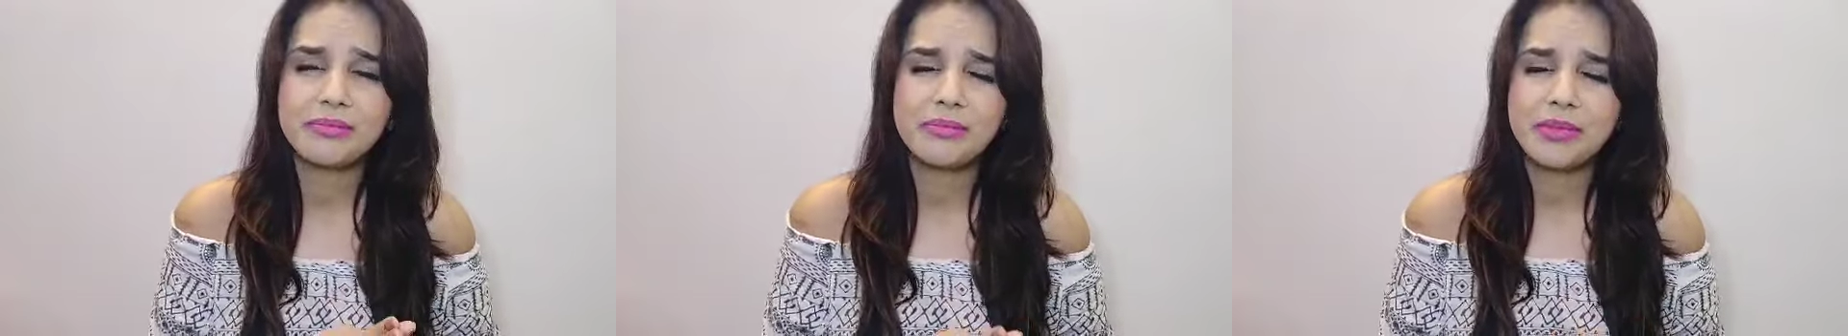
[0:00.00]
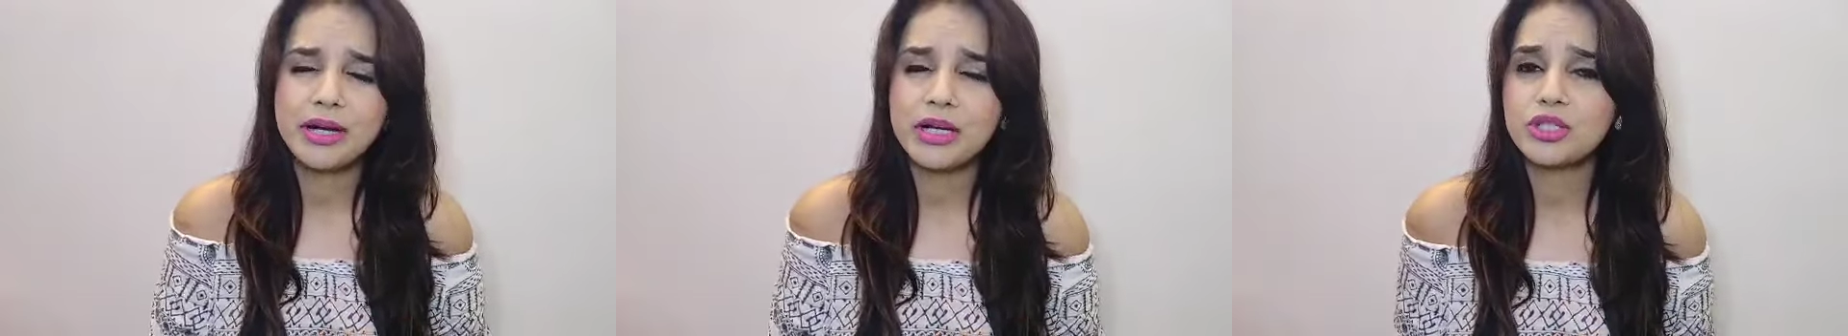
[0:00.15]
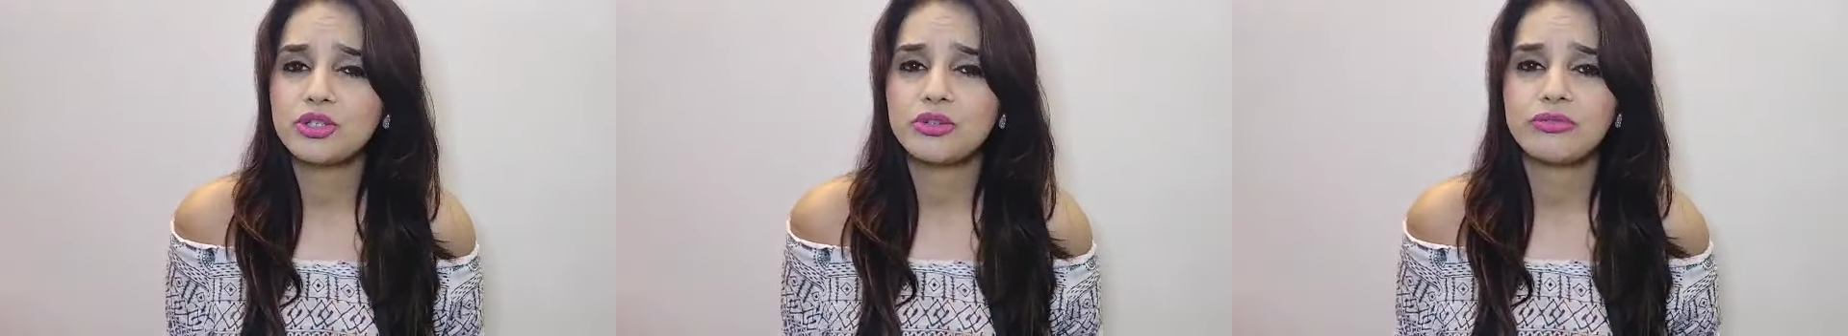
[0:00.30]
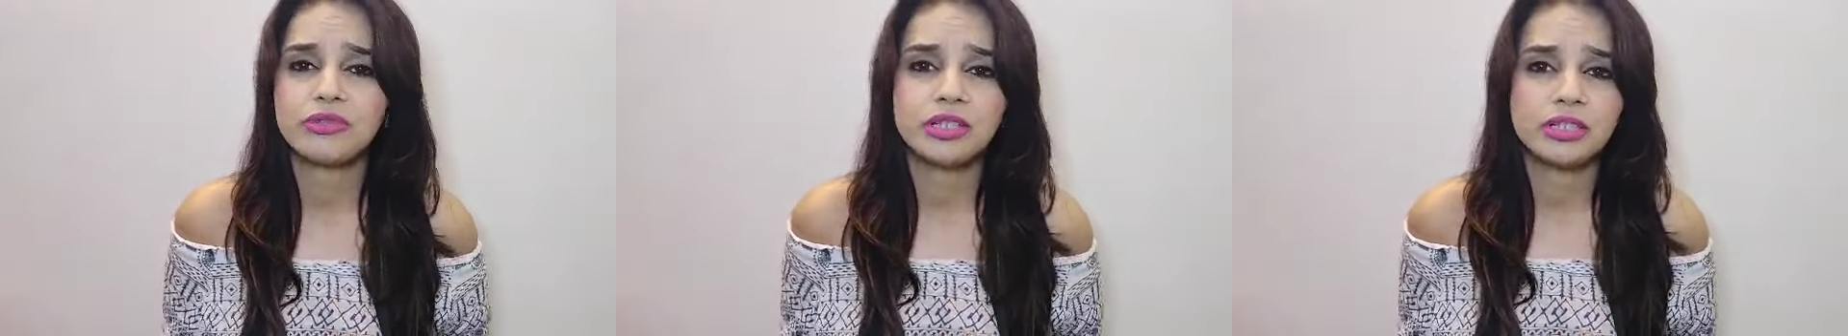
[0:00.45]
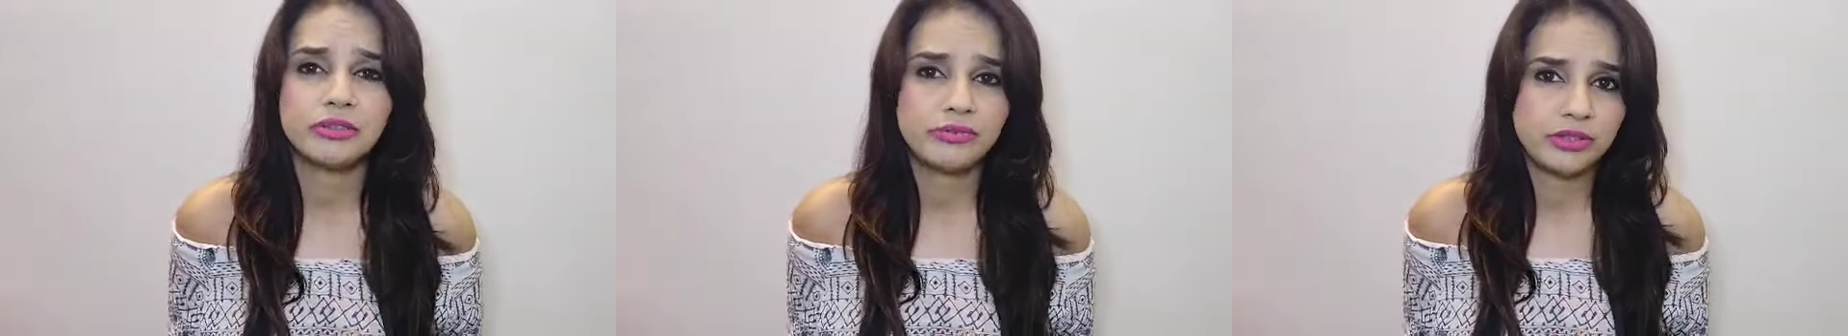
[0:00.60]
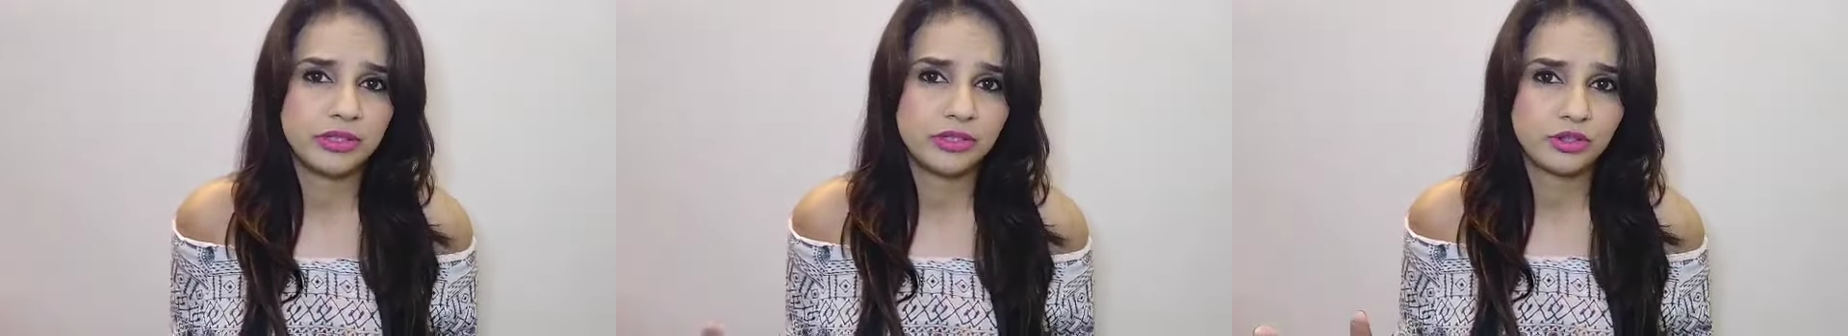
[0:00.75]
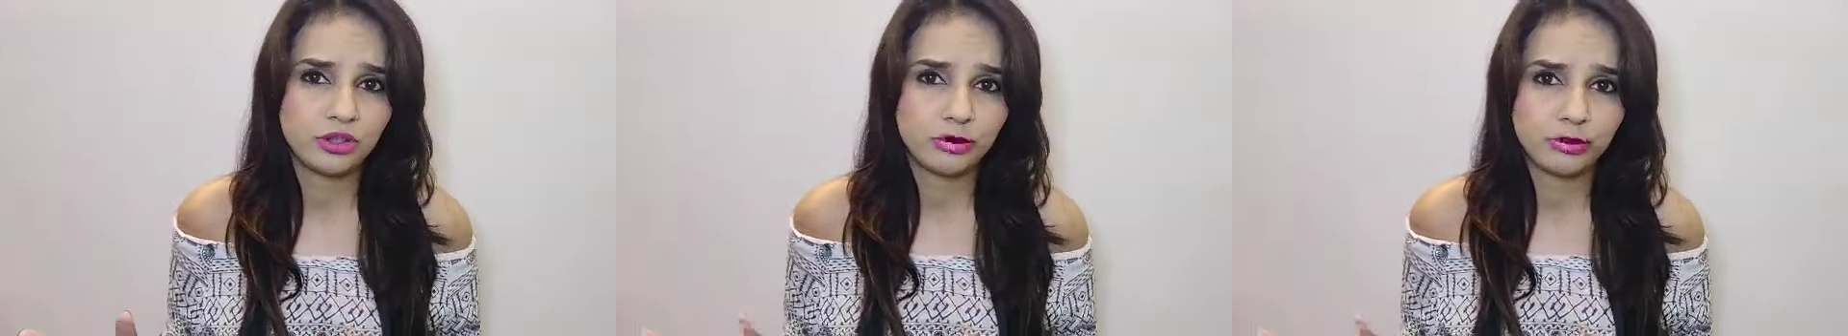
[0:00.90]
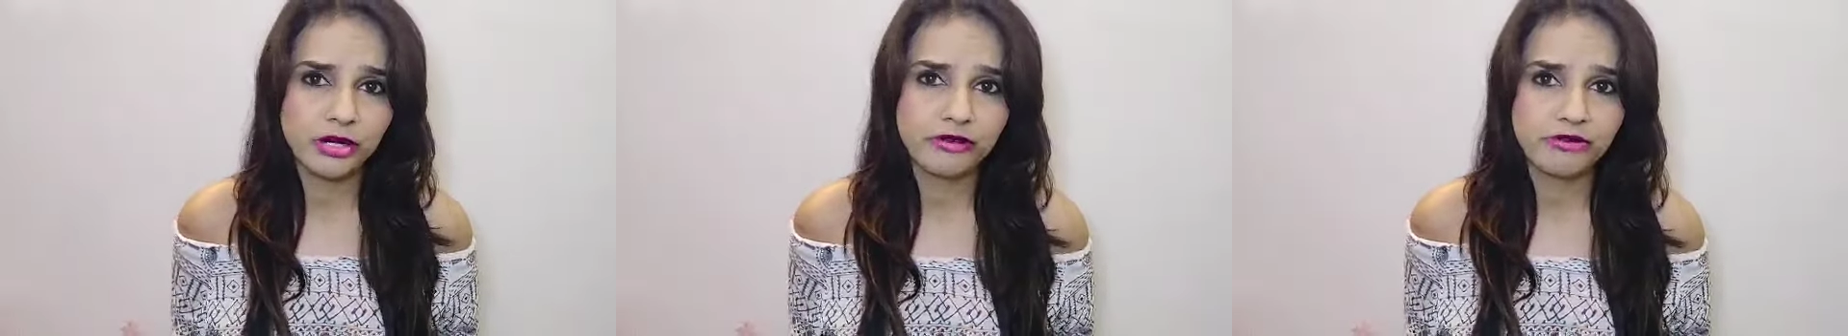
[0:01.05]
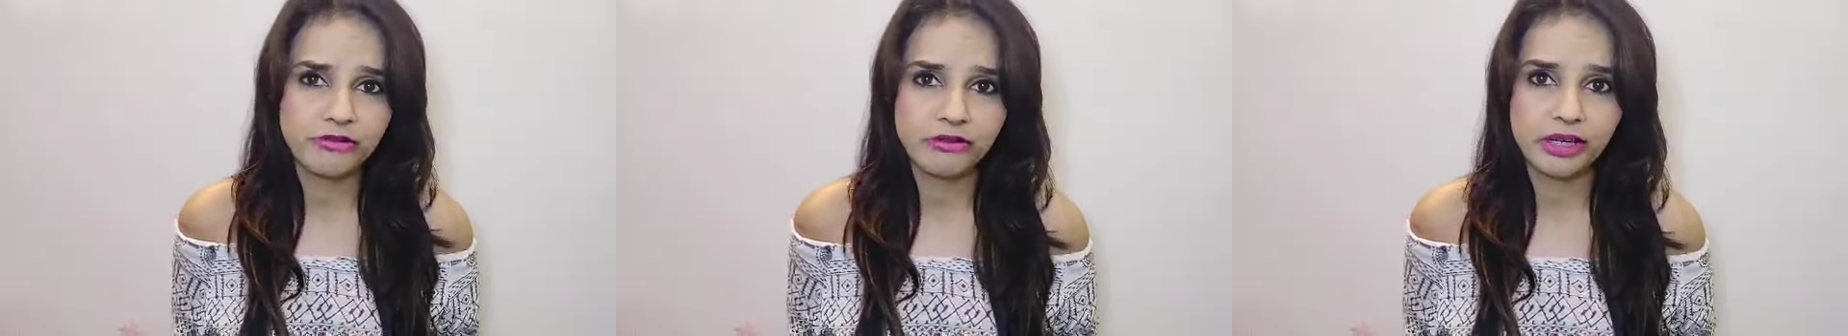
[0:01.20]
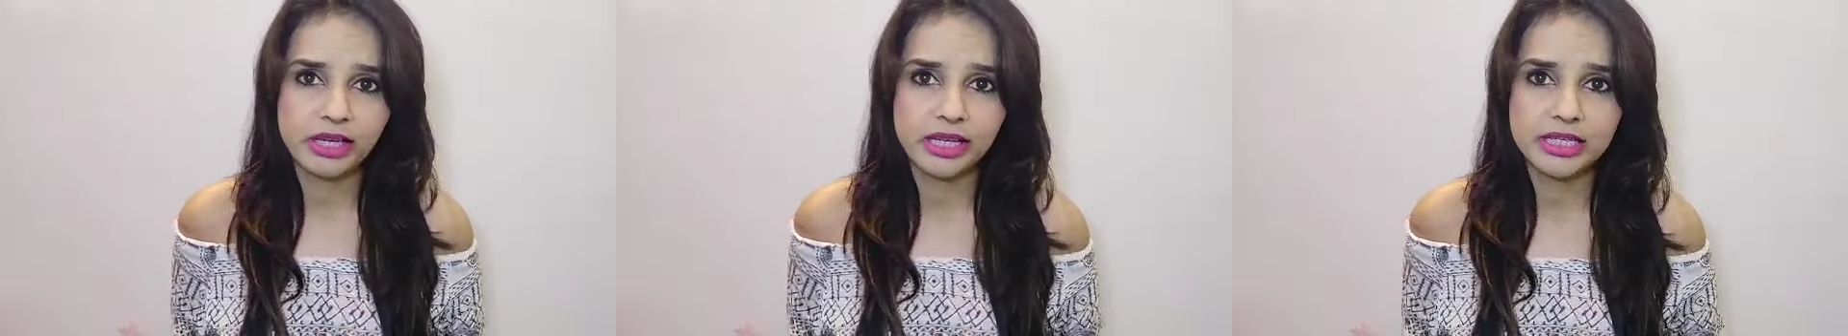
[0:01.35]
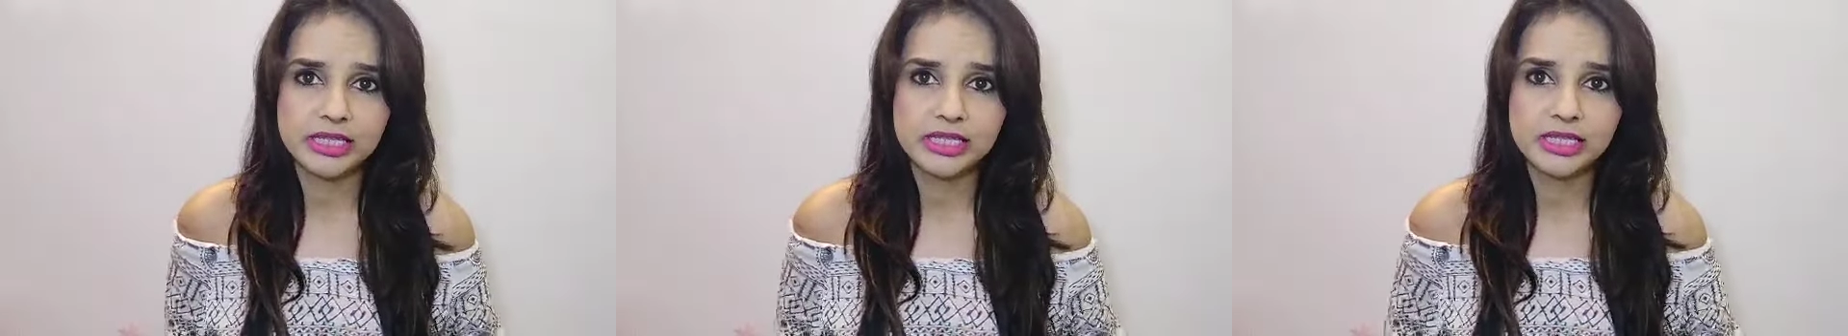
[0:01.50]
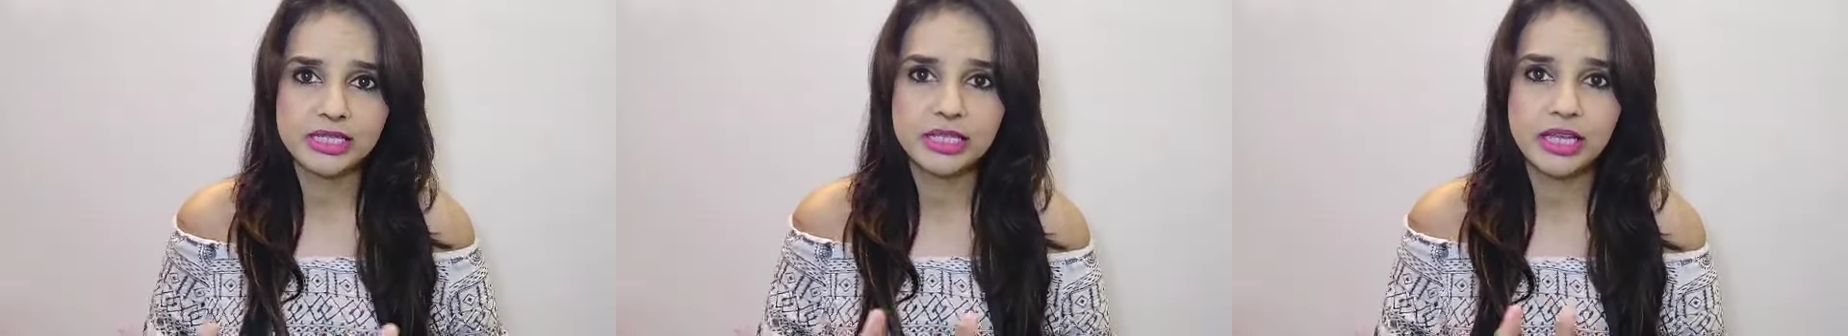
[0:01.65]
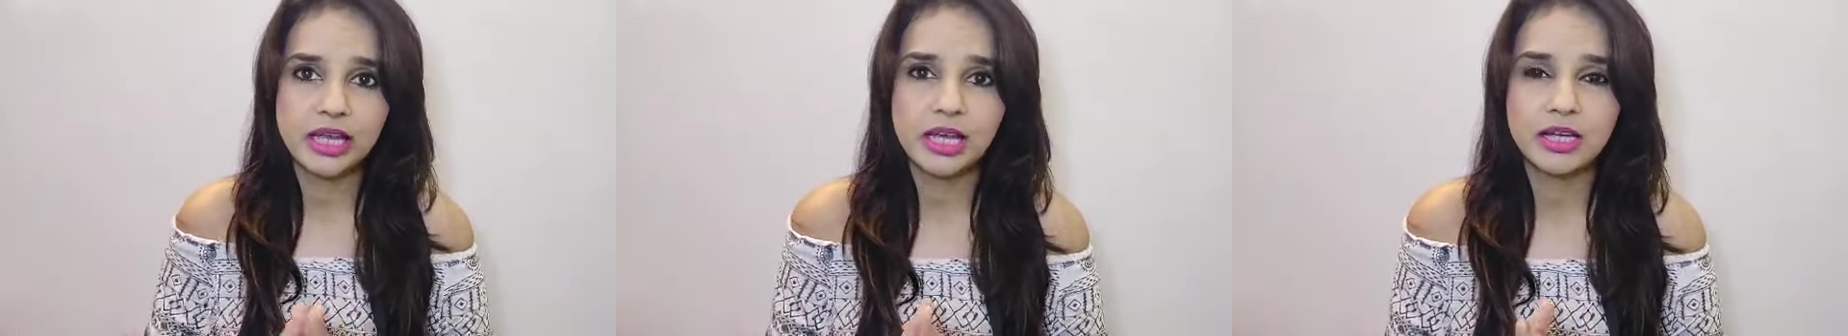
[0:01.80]
much of a difference on my
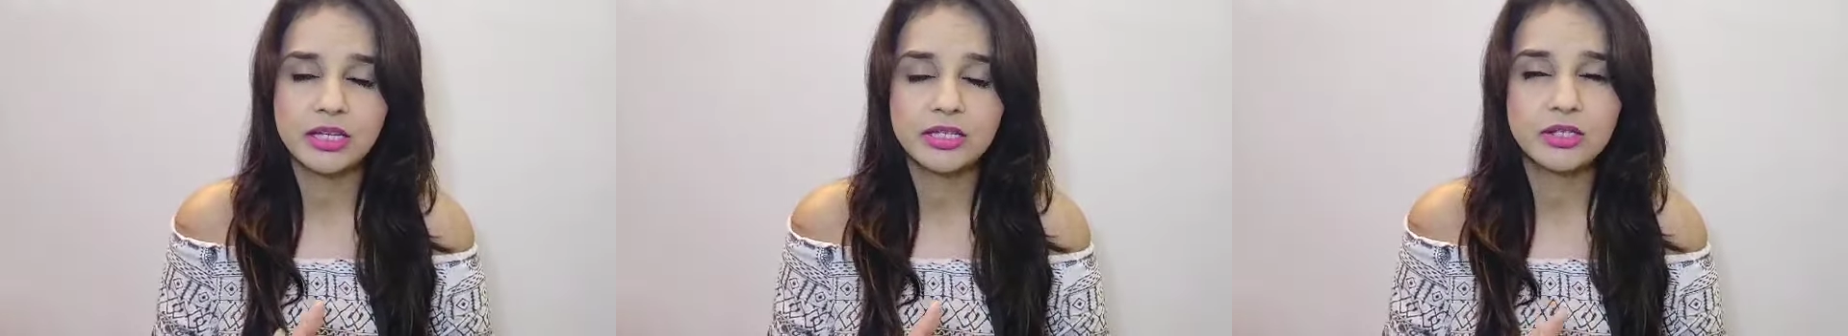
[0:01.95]
face,